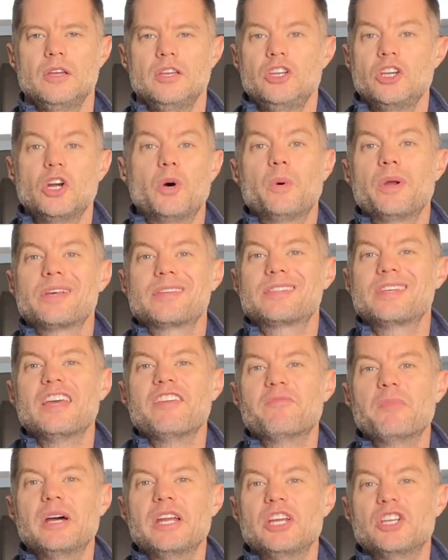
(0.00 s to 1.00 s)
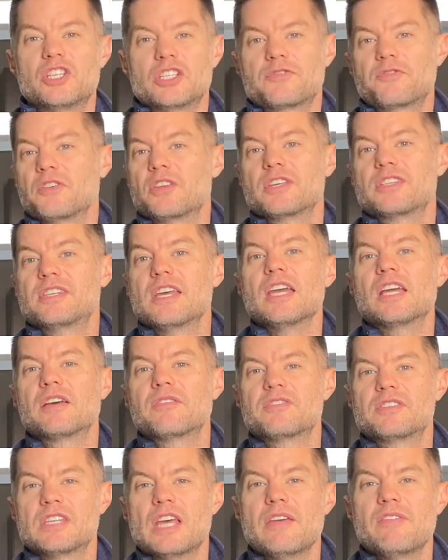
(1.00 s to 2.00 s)
You don't want to save money just for the sake
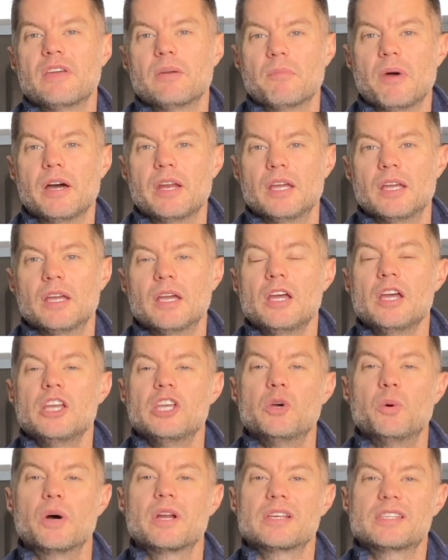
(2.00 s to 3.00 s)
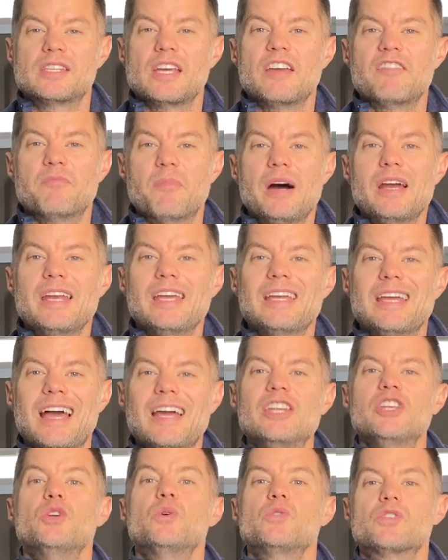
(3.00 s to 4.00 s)
of saving money. You want to save money
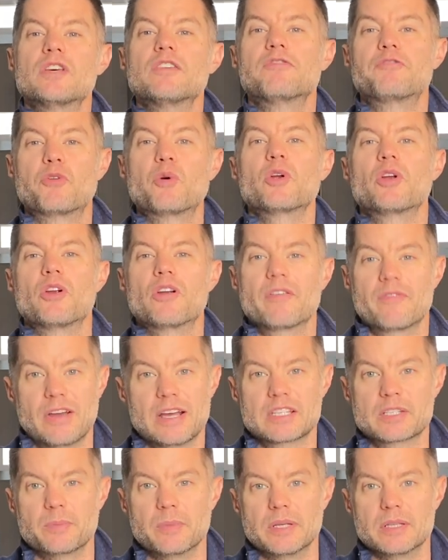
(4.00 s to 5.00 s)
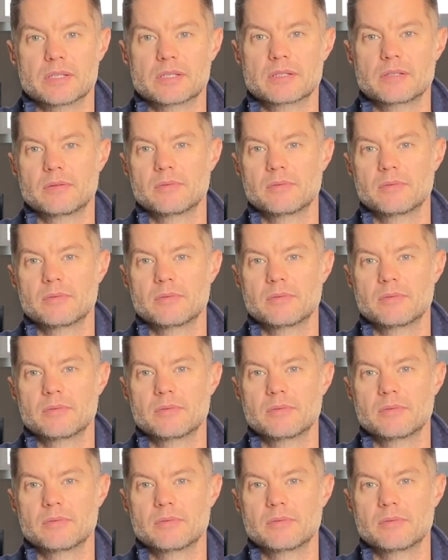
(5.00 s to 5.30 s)
and use it for your investments.